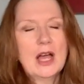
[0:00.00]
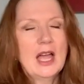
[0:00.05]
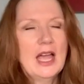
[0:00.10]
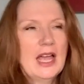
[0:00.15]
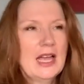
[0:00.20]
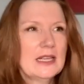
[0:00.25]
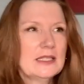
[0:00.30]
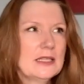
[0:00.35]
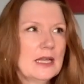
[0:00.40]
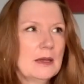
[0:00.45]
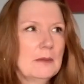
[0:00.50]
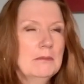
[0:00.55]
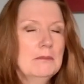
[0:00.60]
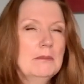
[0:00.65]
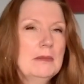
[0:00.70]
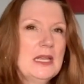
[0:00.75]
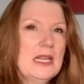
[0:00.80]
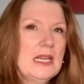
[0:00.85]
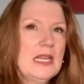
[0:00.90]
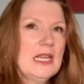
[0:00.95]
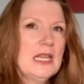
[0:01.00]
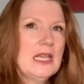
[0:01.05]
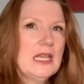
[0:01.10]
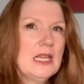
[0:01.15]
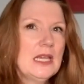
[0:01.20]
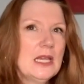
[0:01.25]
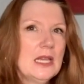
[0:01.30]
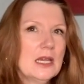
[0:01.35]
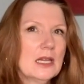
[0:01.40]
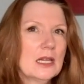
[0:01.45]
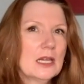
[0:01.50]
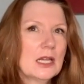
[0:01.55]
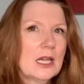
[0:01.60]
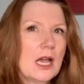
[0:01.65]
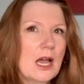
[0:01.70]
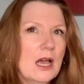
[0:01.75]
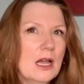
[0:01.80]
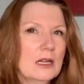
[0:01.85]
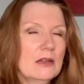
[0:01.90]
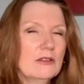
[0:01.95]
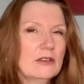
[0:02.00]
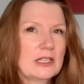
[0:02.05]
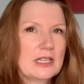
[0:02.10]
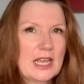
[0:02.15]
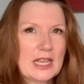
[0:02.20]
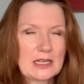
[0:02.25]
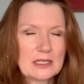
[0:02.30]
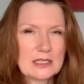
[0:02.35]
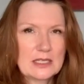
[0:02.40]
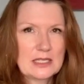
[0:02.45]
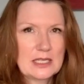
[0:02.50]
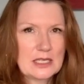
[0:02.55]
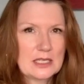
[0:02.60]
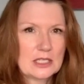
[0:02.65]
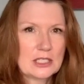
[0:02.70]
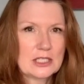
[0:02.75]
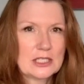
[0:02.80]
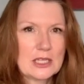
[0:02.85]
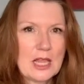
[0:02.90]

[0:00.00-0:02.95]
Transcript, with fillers: I had a mini colour analysis,